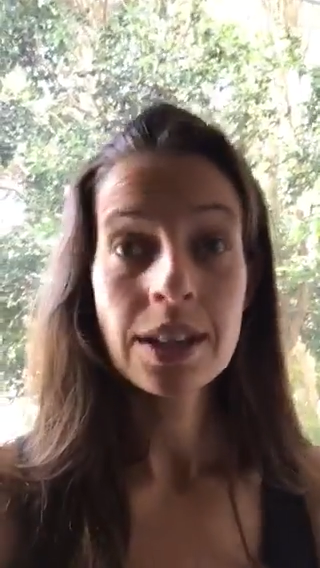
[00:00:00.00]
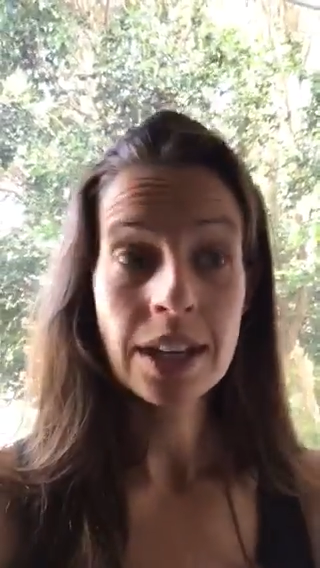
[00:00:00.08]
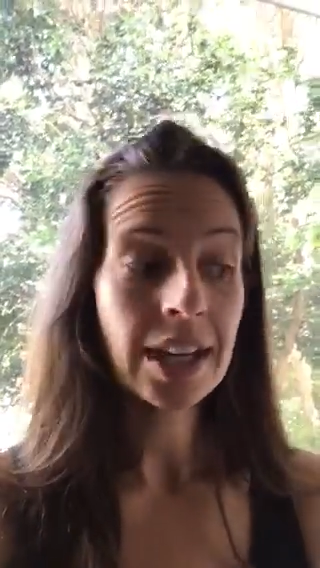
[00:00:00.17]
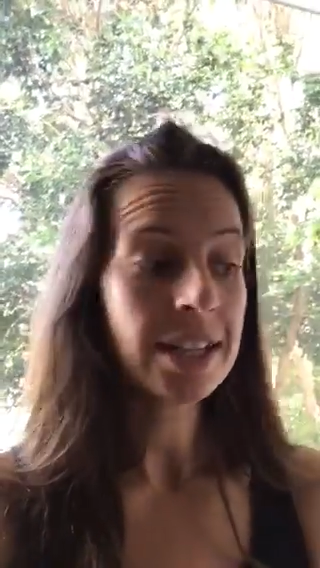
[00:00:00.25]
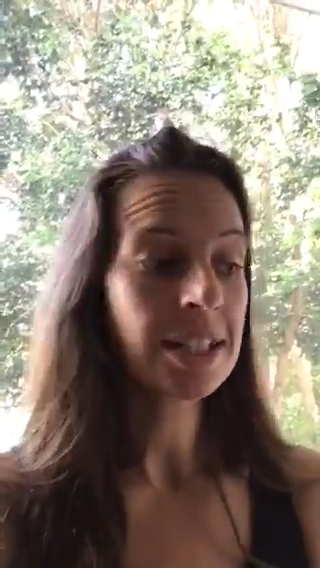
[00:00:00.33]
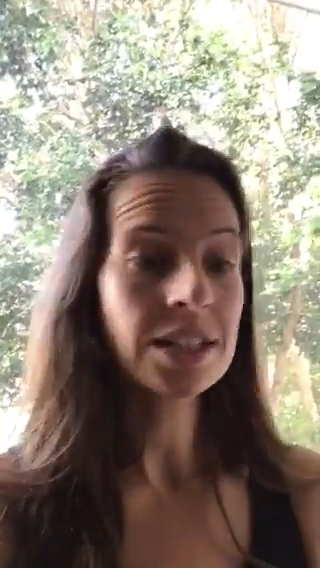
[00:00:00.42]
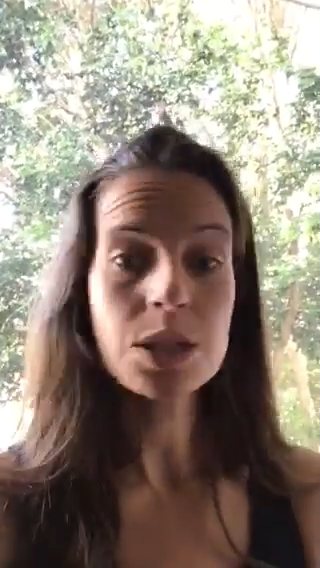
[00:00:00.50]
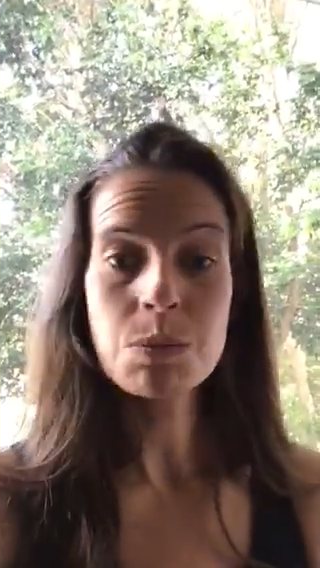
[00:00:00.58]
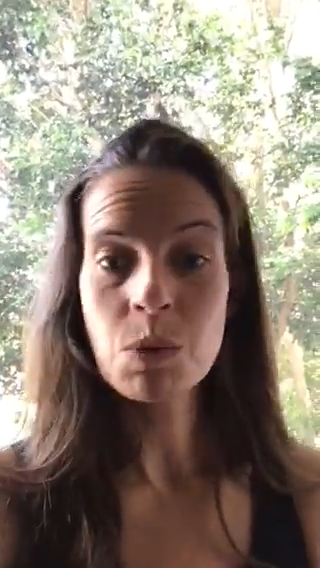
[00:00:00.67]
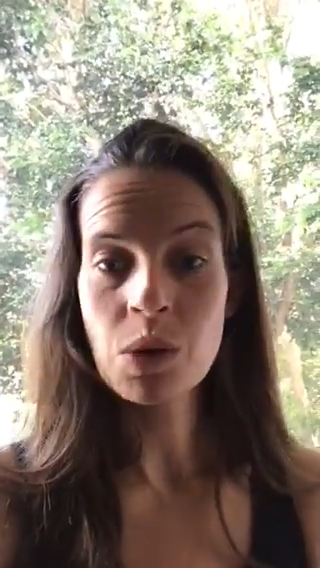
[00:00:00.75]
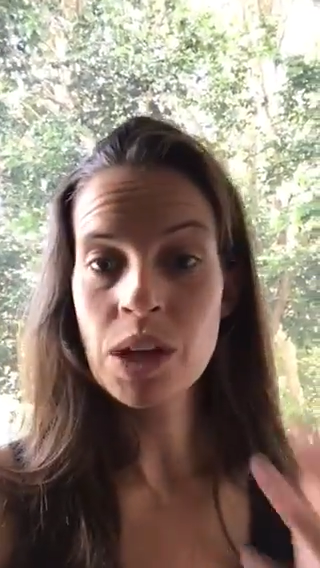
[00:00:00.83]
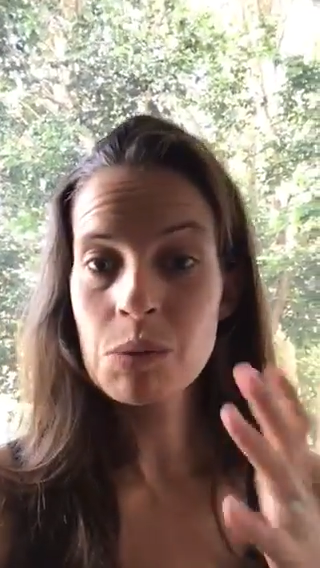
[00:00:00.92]
like I did
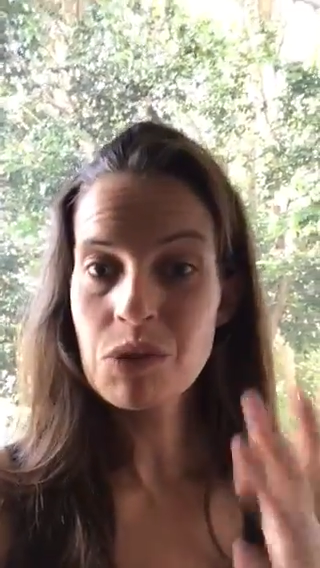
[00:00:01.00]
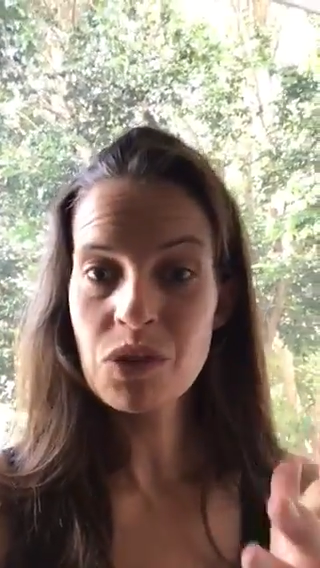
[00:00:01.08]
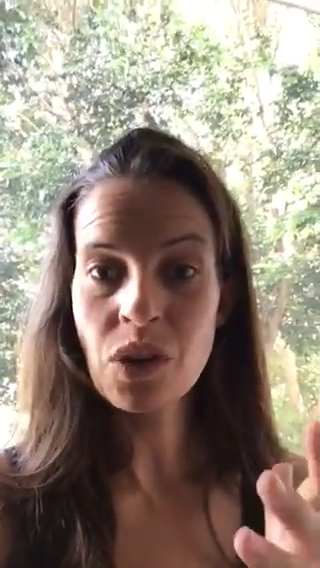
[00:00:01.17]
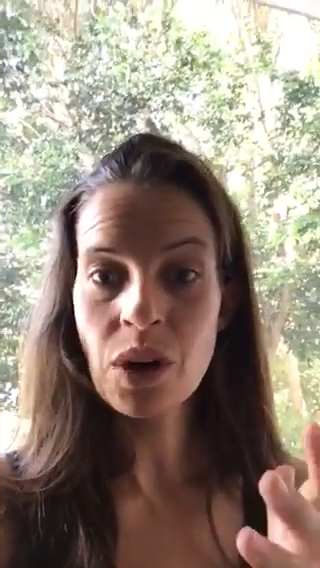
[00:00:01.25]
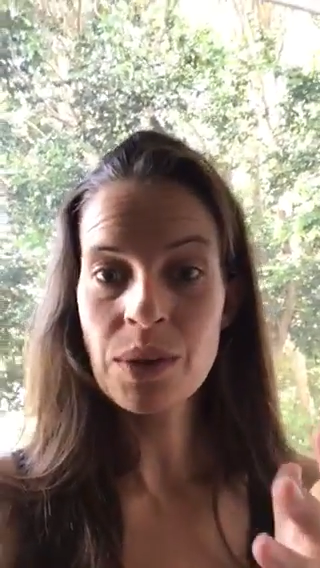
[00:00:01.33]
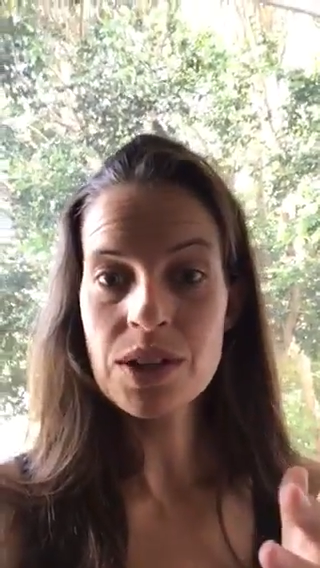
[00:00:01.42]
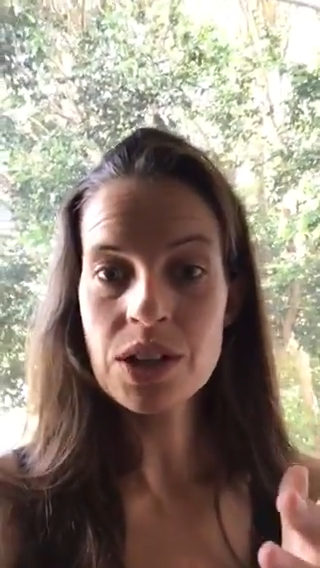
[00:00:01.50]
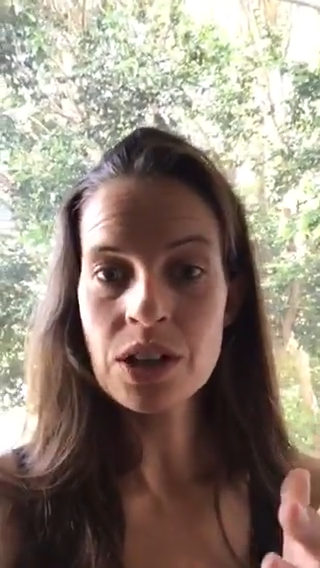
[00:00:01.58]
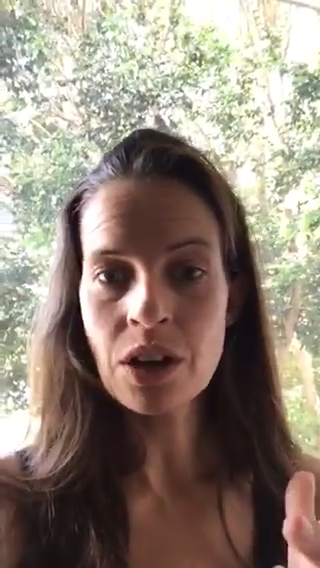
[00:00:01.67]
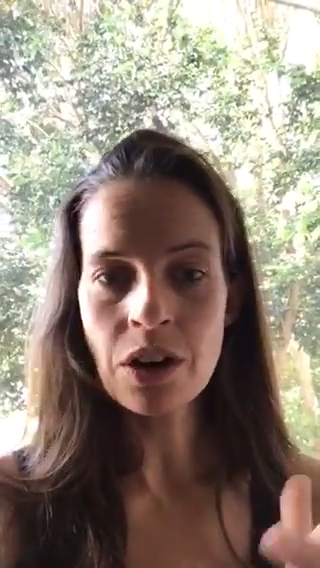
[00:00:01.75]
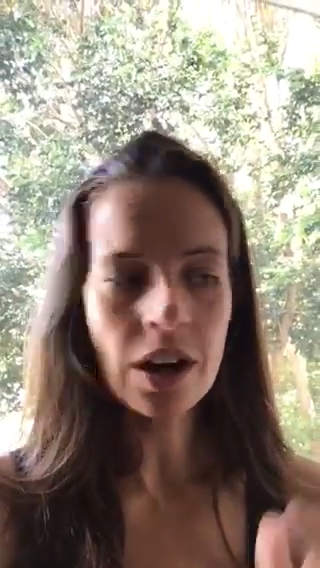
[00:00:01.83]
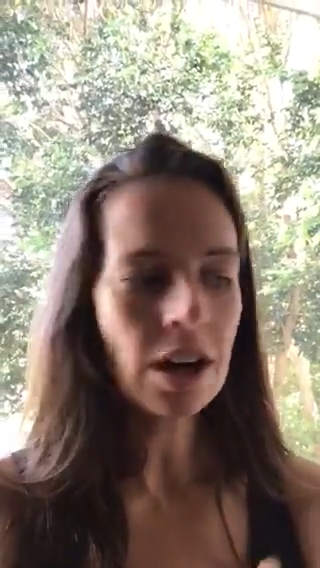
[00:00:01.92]
this morning before I went to
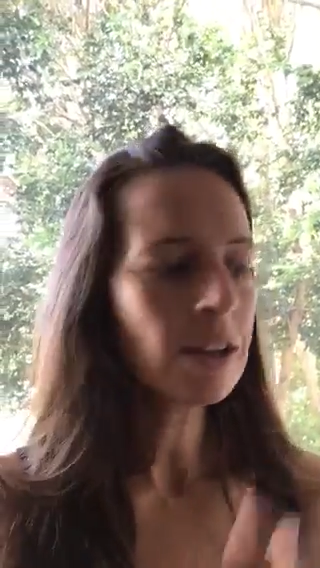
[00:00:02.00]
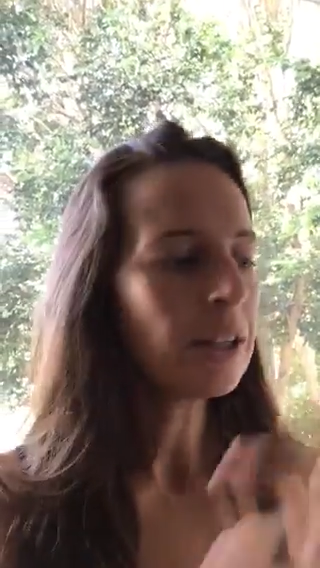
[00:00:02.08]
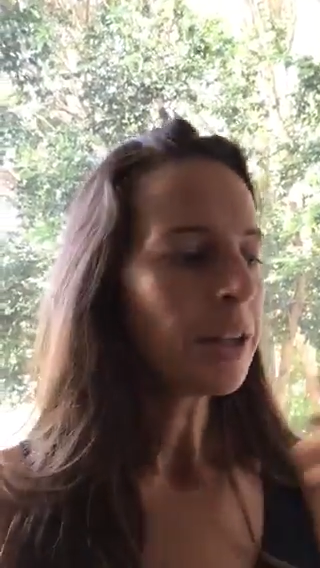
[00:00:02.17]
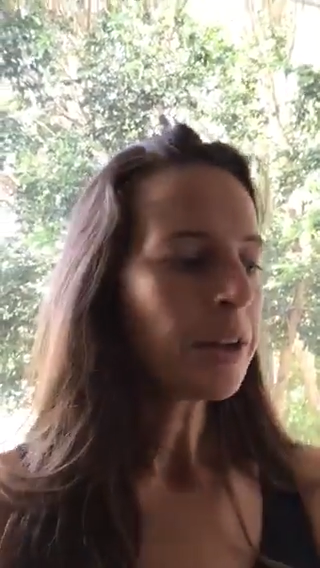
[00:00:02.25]
yoga.